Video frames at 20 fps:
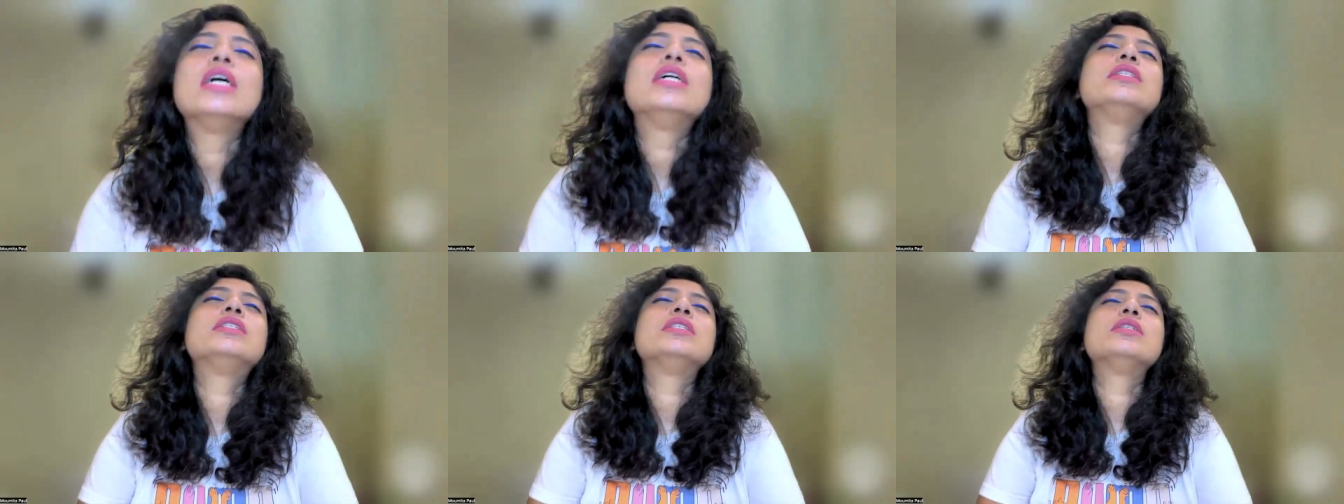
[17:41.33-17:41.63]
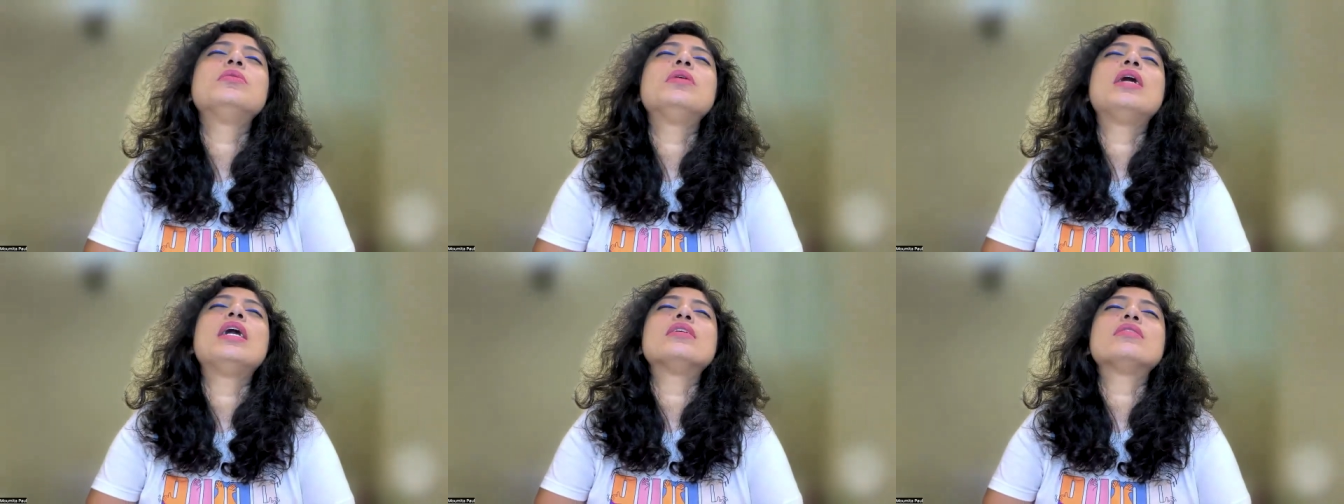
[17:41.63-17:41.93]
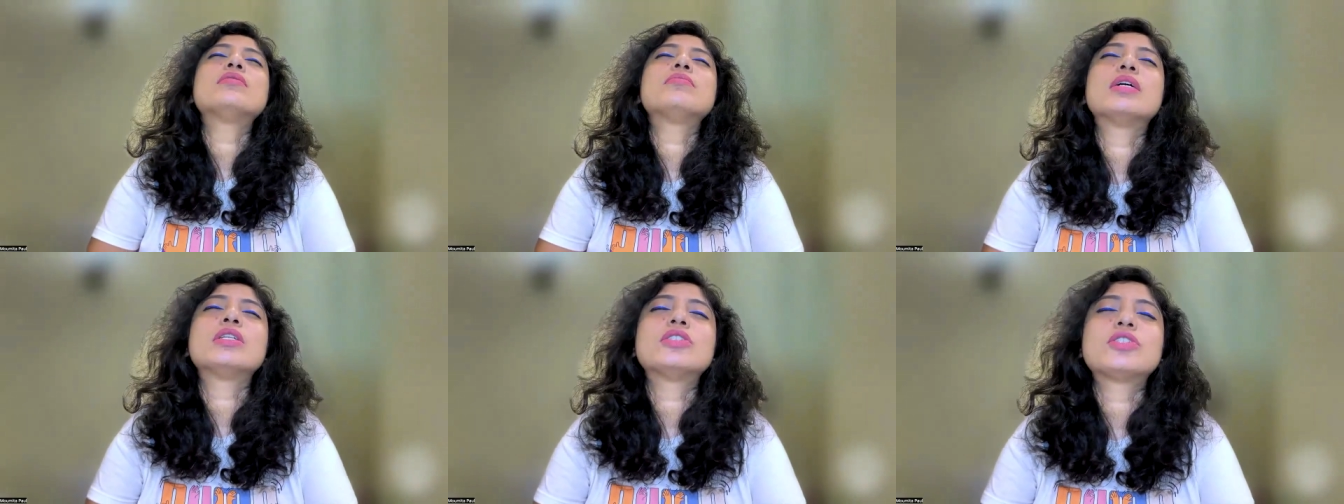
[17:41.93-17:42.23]
do
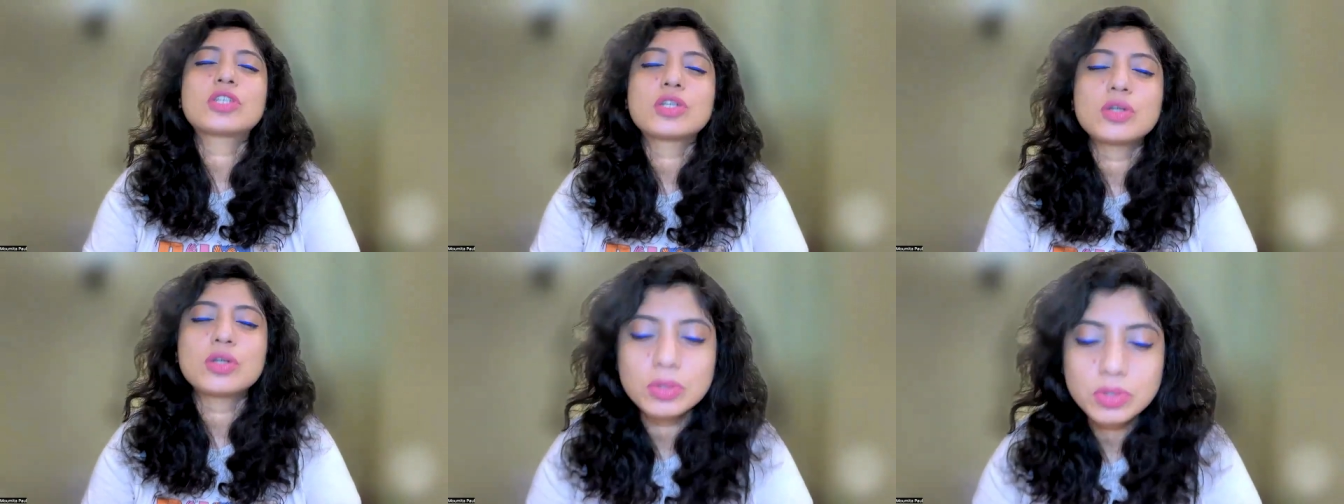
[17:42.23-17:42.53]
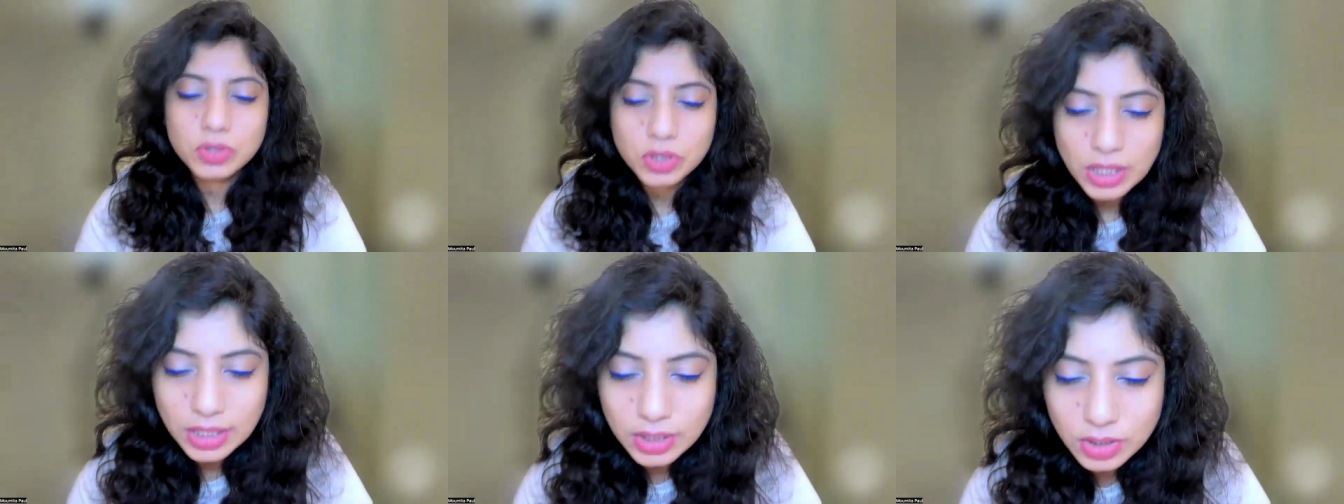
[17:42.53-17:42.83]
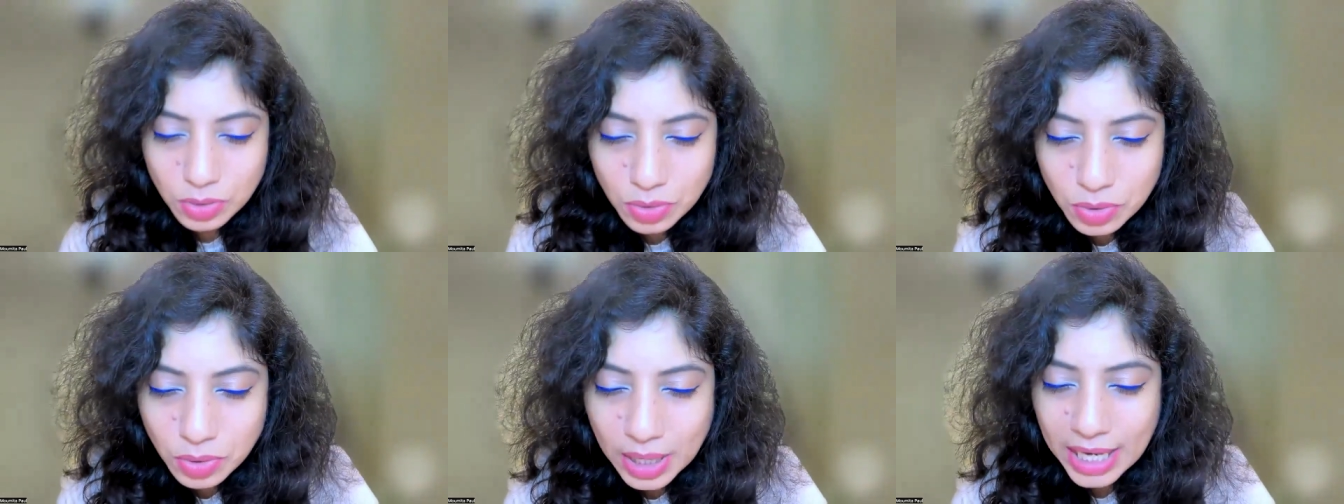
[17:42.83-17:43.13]
as much coaching,
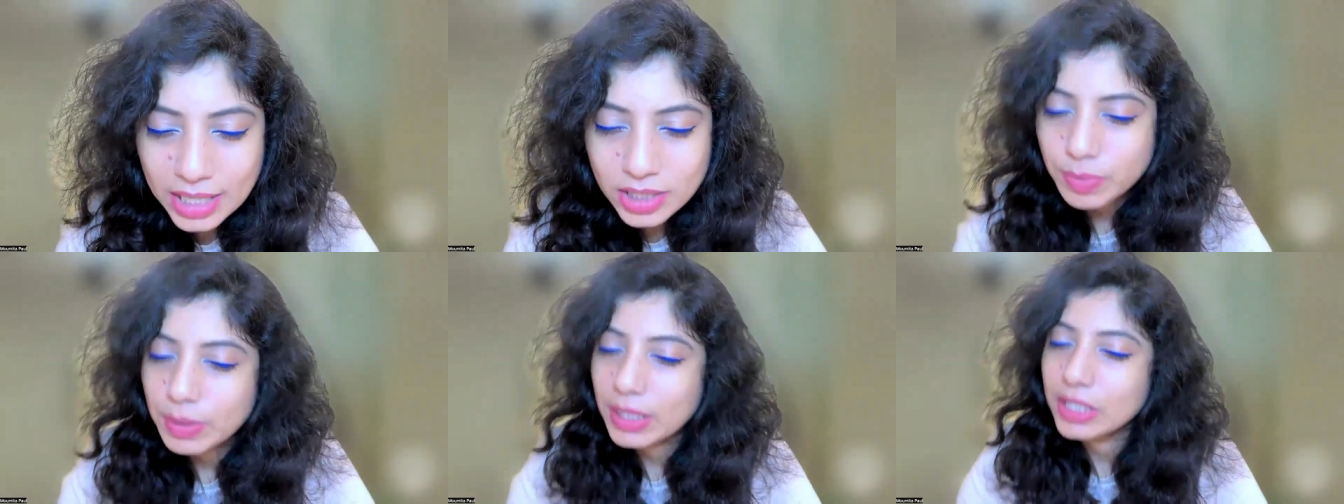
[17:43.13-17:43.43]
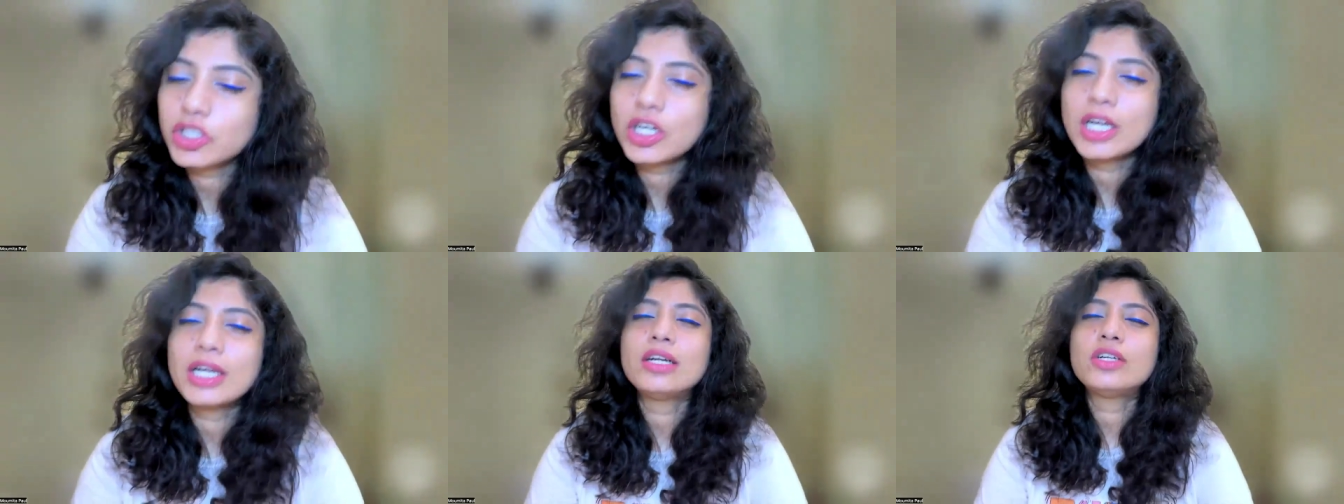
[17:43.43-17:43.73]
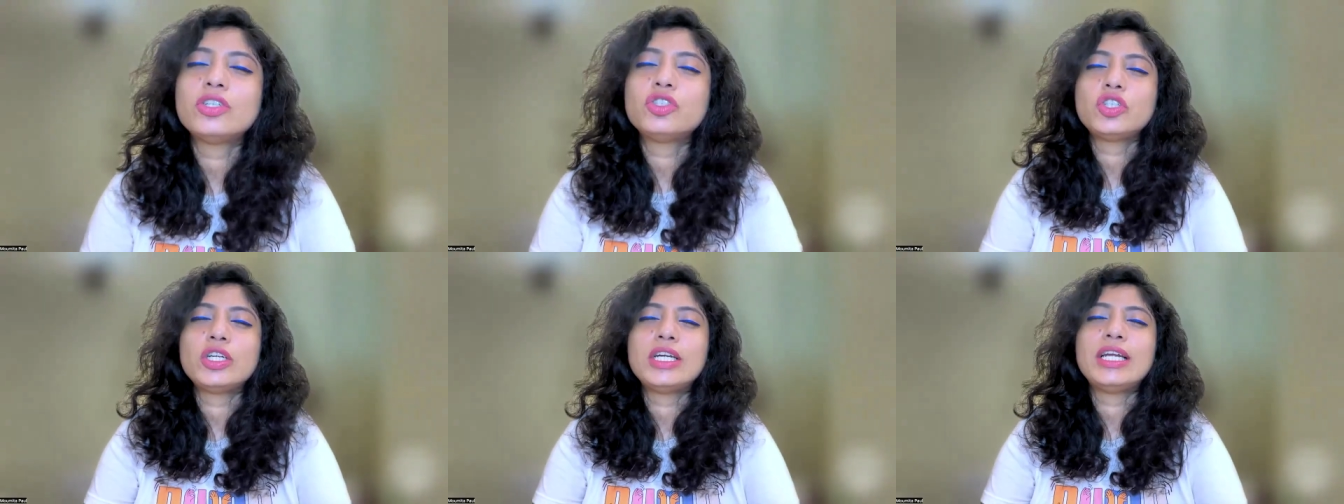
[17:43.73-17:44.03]
do as much
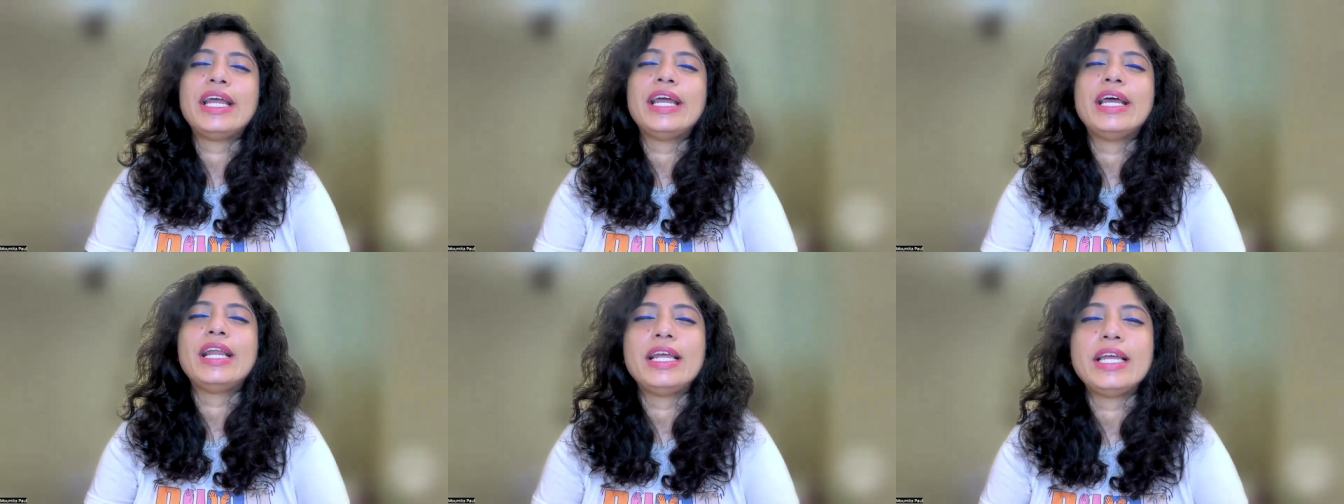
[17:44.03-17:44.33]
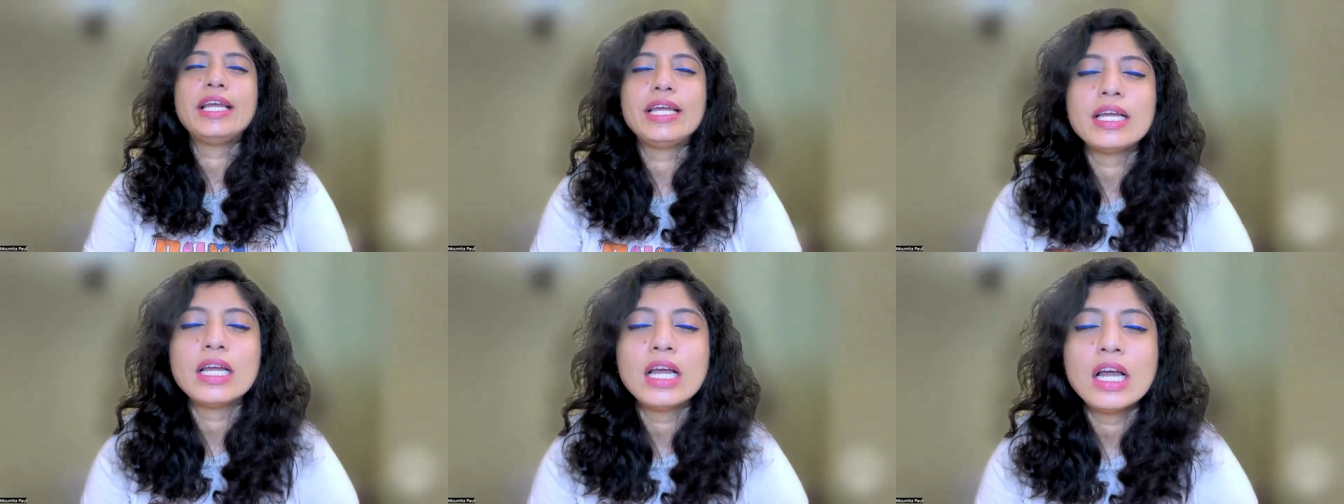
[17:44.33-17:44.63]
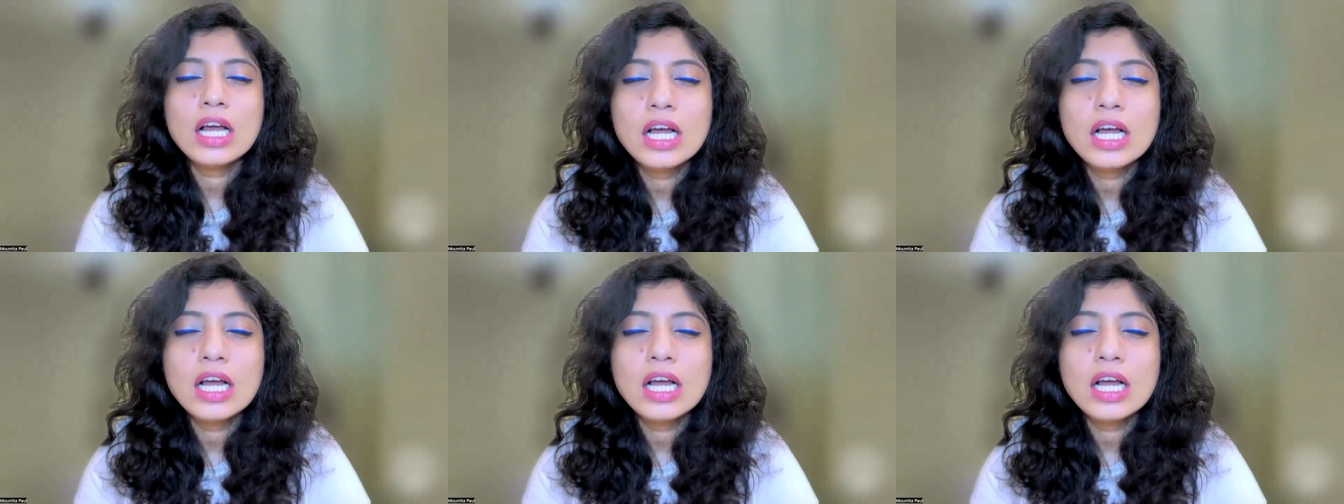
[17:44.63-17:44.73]
energy healing,